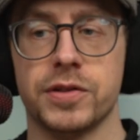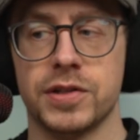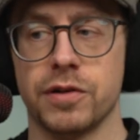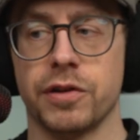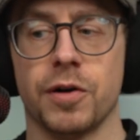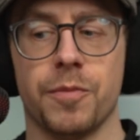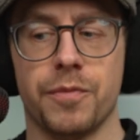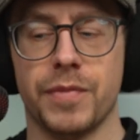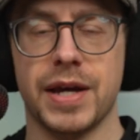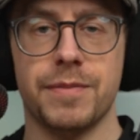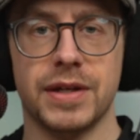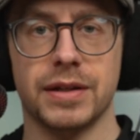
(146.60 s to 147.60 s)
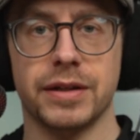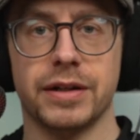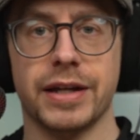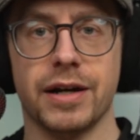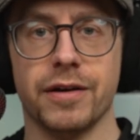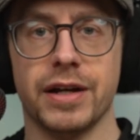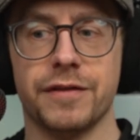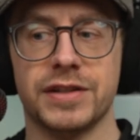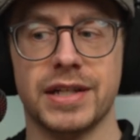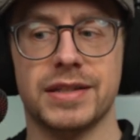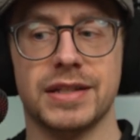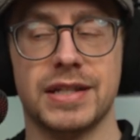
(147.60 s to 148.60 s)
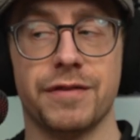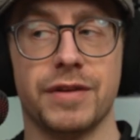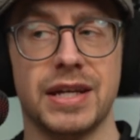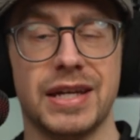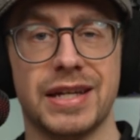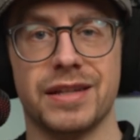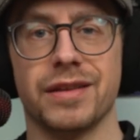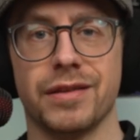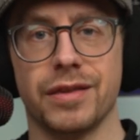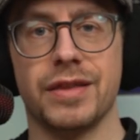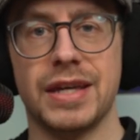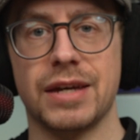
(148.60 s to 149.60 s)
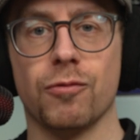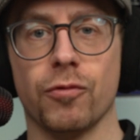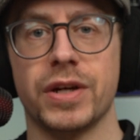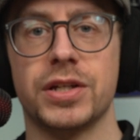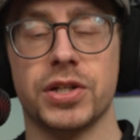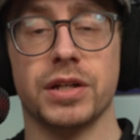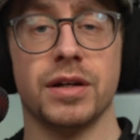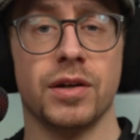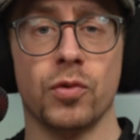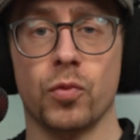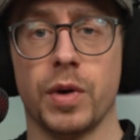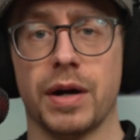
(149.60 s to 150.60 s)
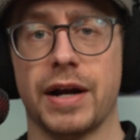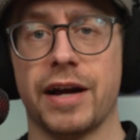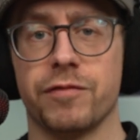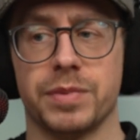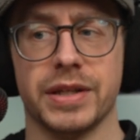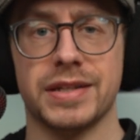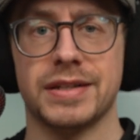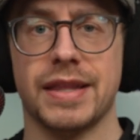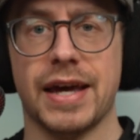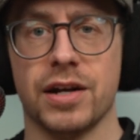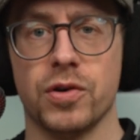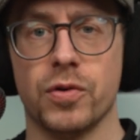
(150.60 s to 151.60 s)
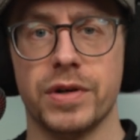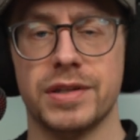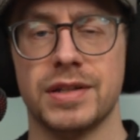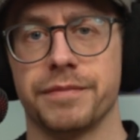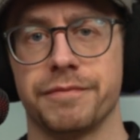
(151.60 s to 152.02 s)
so there might be a little area of sensitivity in the region where I've placed that noise.